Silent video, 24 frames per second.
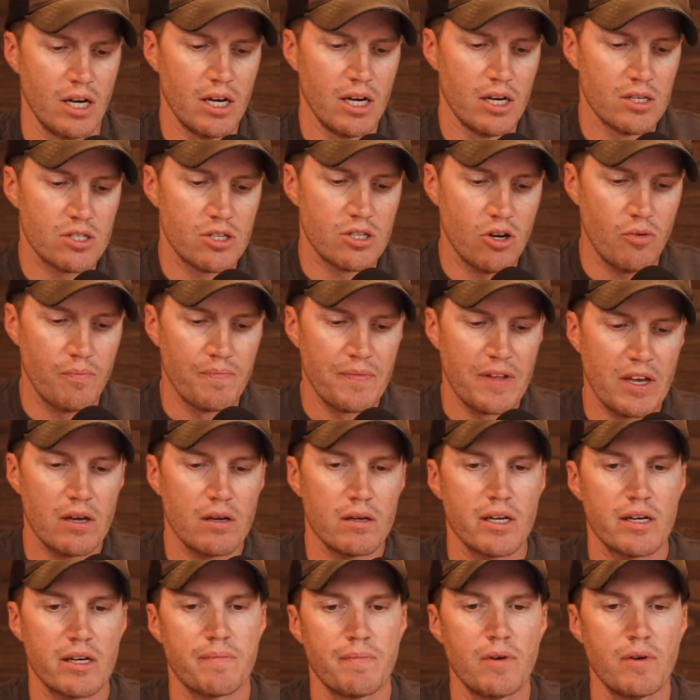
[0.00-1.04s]
So
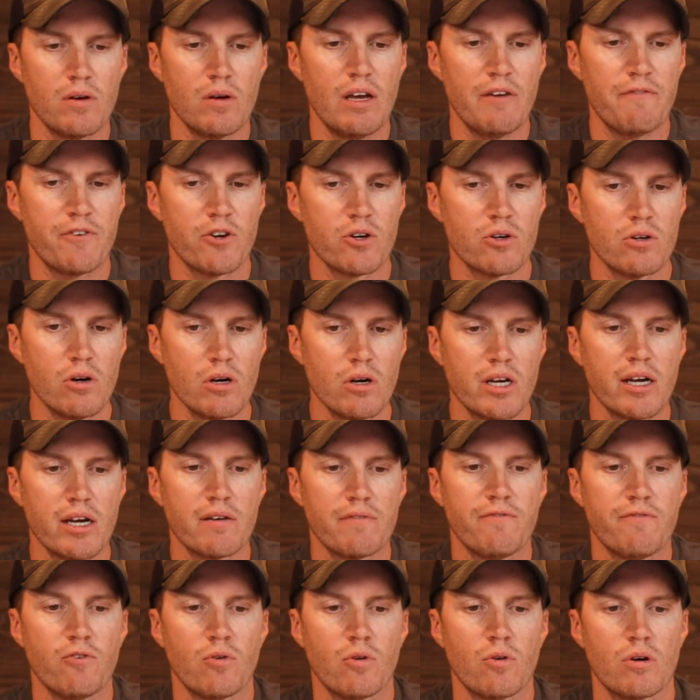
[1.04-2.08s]
like if you're looking
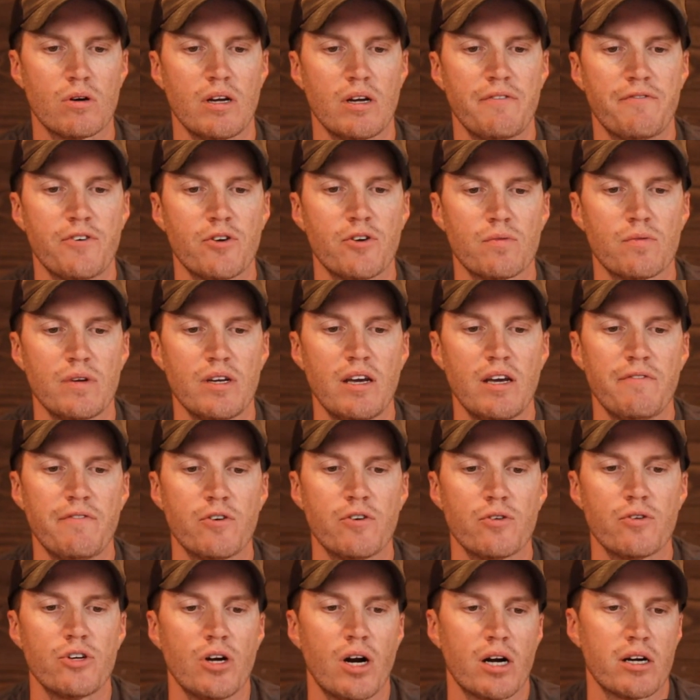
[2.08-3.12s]
for if you're if you're
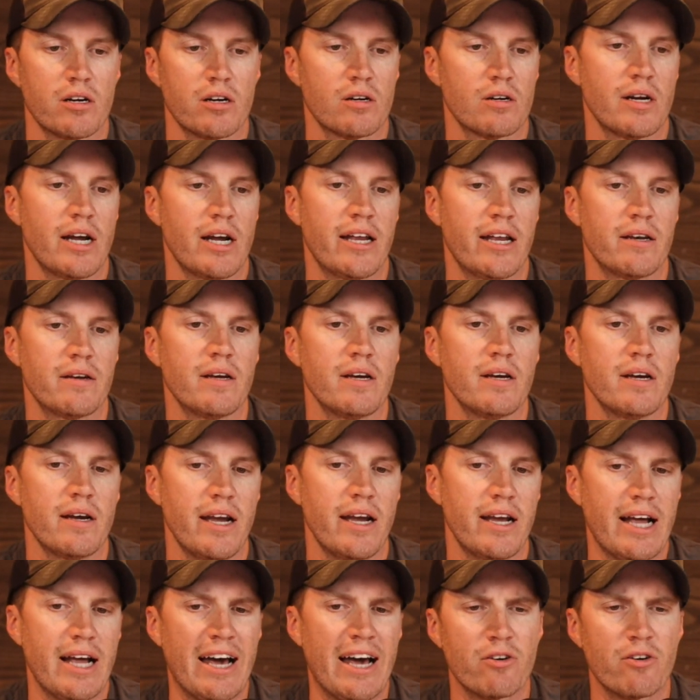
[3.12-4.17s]
younger and
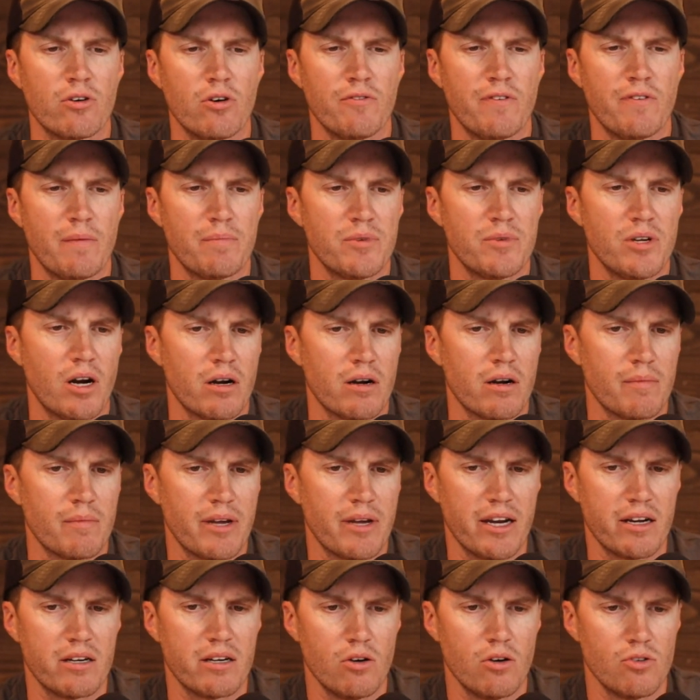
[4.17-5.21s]
and I don't know if I'm younger, I'm
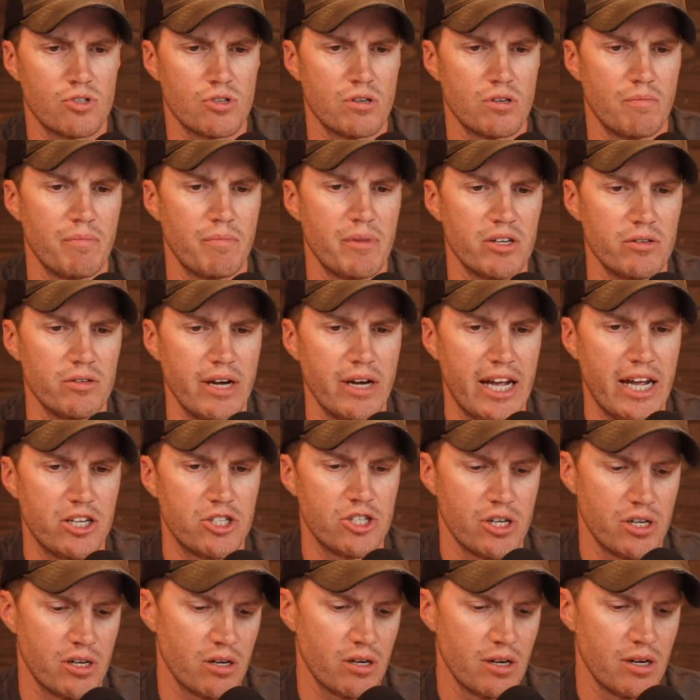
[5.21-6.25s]
getting closer to middle age
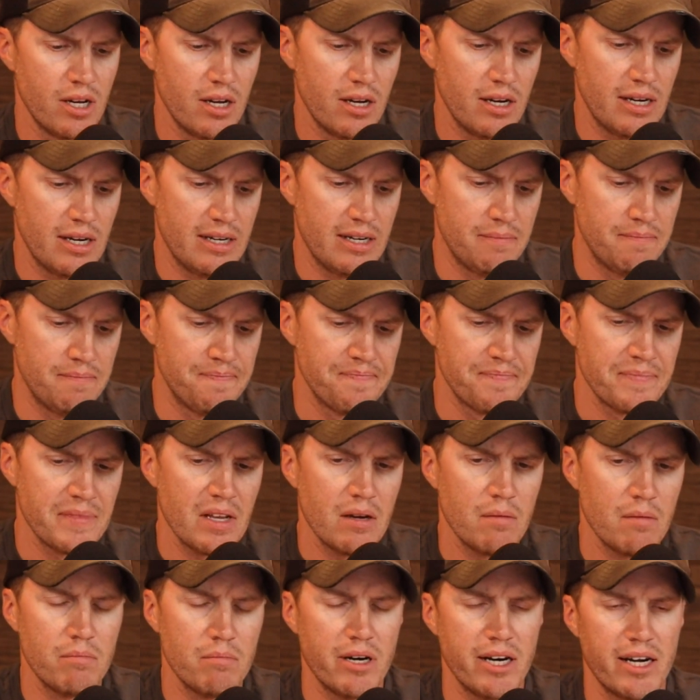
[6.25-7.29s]
here. Um,
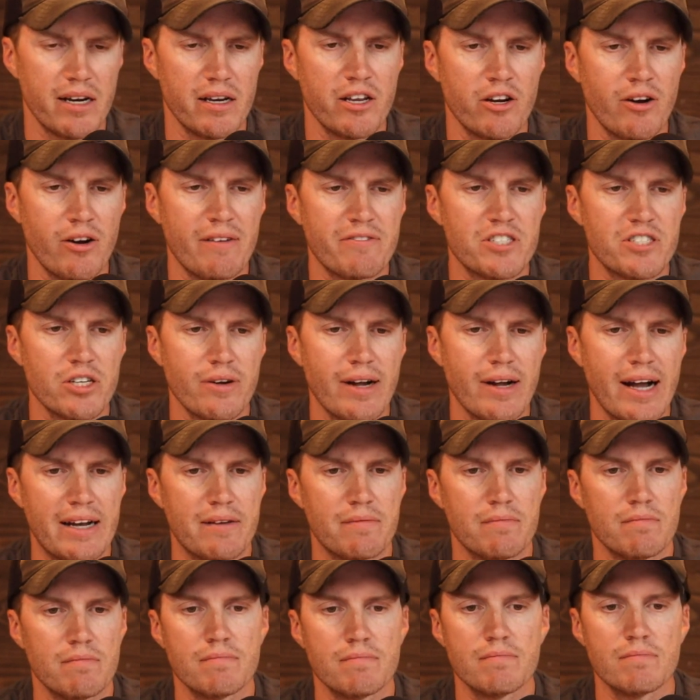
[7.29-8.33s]
but you know, I've still got
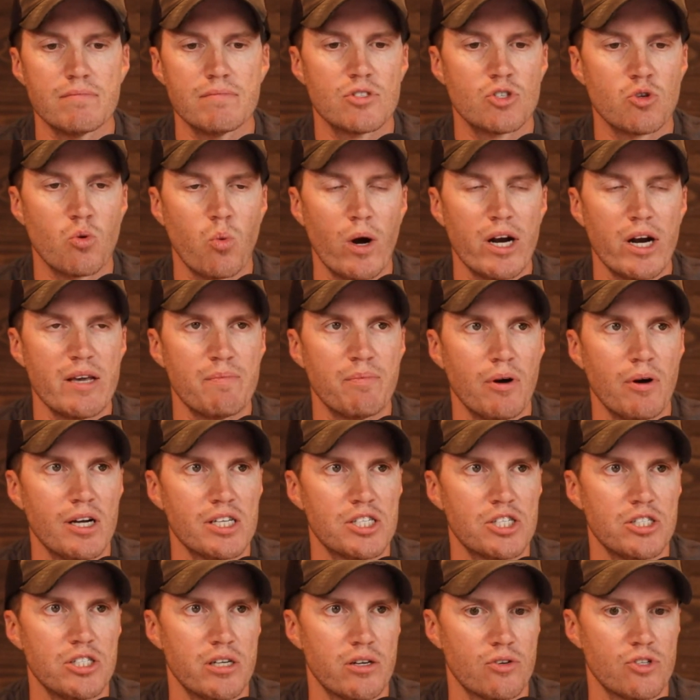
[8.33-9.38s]
20
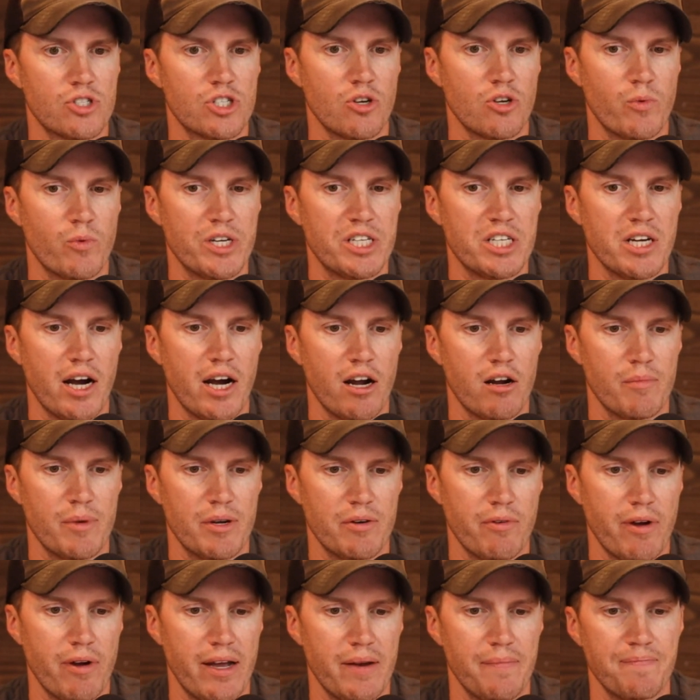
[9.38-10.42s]
plus years till retirement,
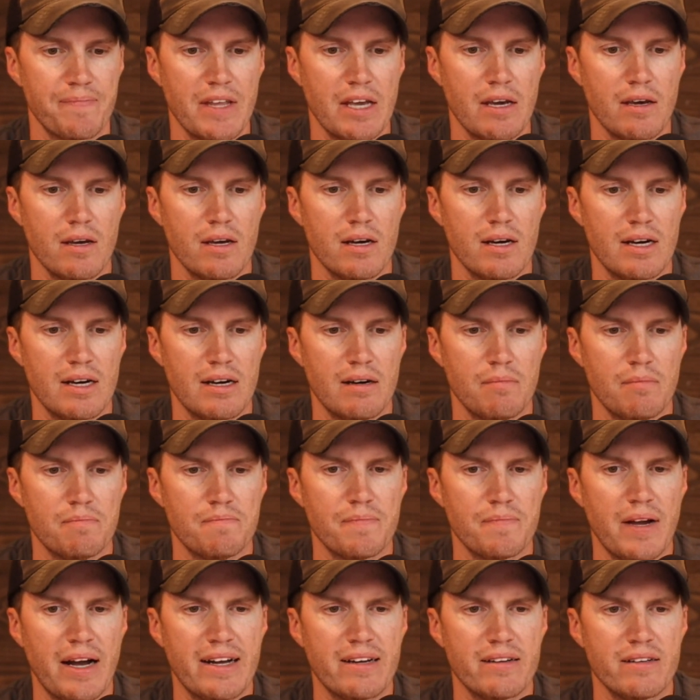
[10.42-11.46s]
right? Um,
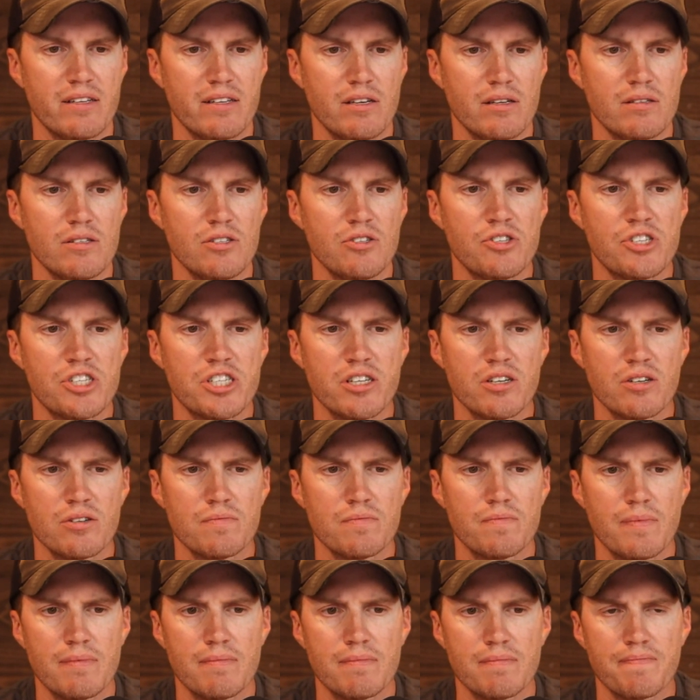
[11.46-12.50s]
I you still
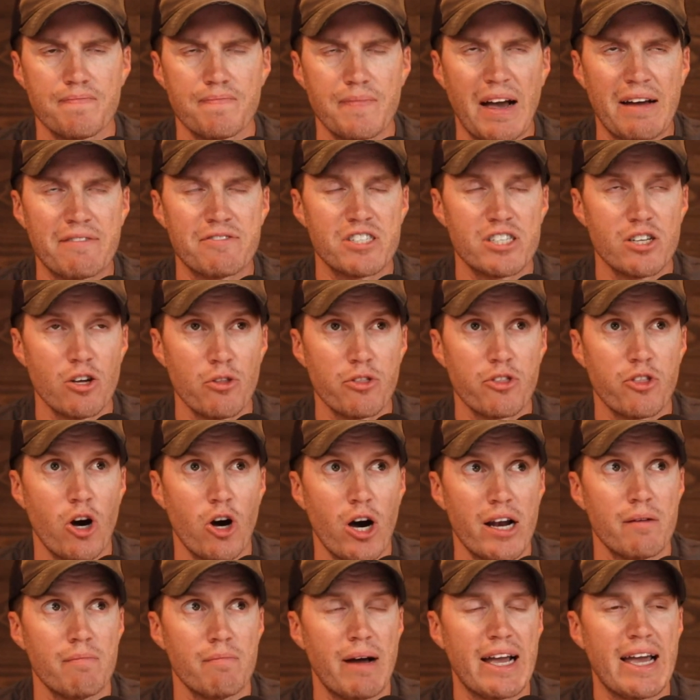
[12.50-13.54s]
I've still
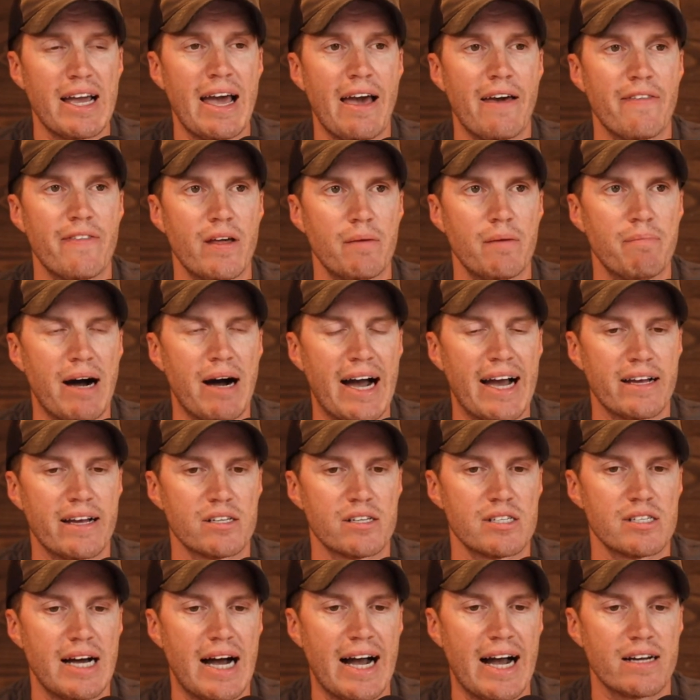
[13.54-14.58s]
thought in my head that buying
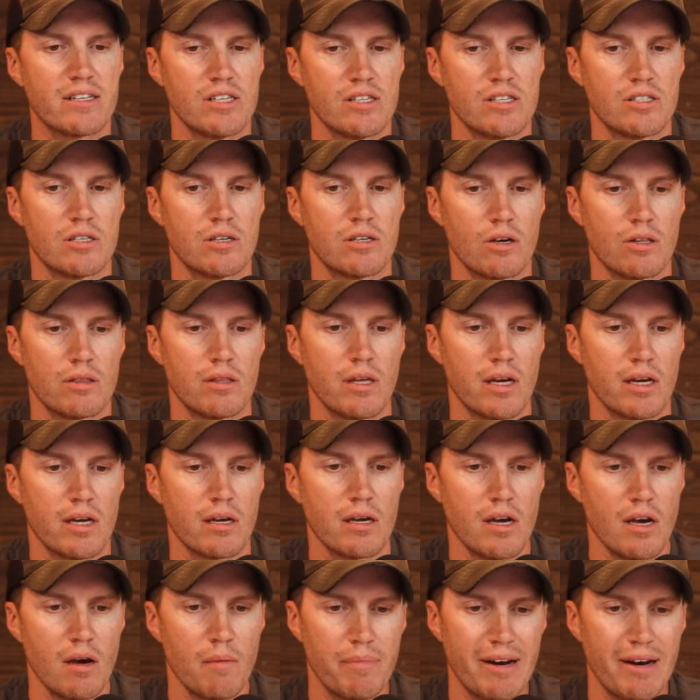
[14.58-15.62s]
stocks is a good thing,
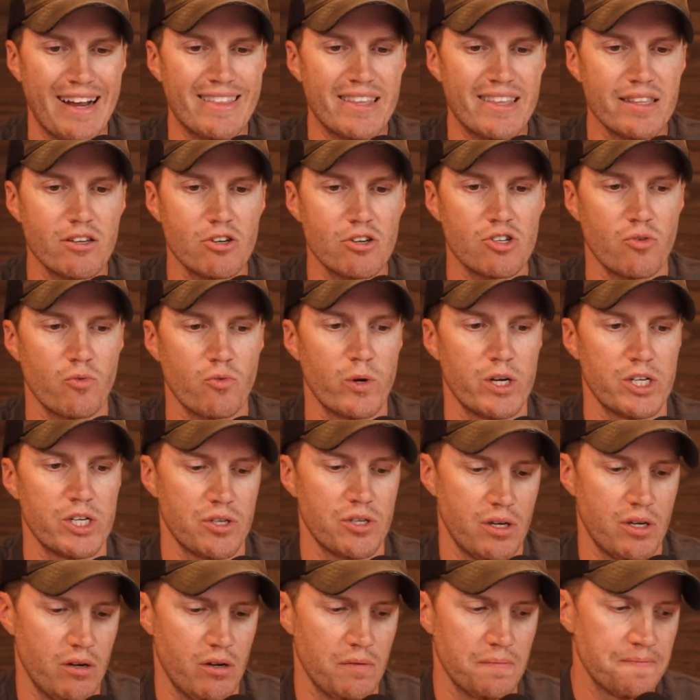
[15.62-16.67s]
but I think there's a
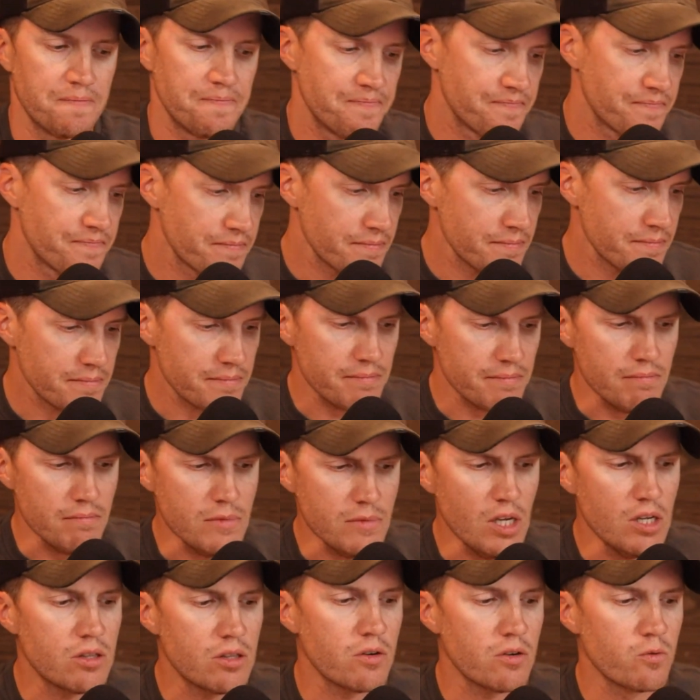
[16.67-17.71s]
risk here.
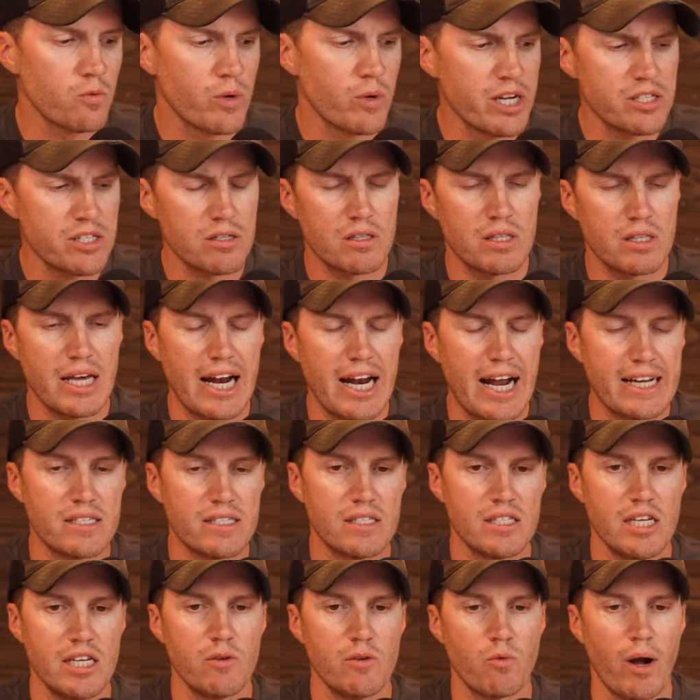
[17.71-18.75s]
The risk that I
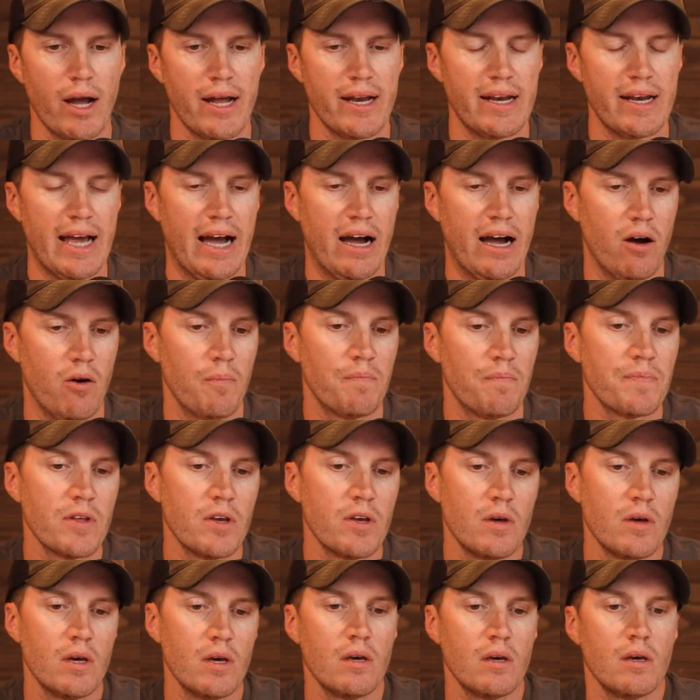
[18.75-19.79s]
see right now,
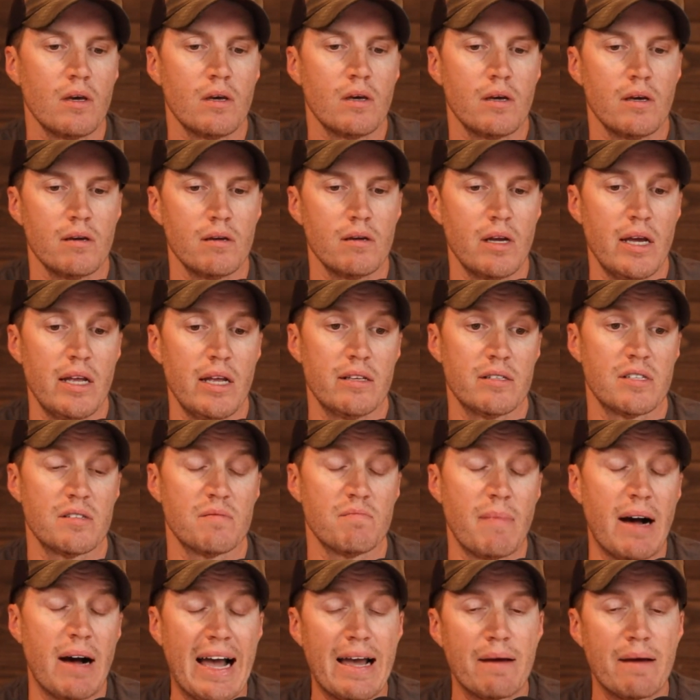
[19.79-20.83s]
this is
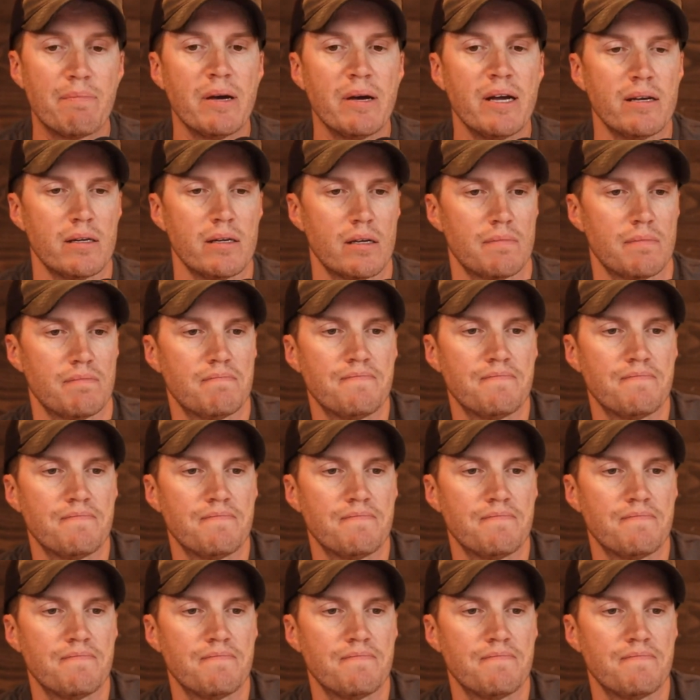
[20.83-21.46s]
my opinion.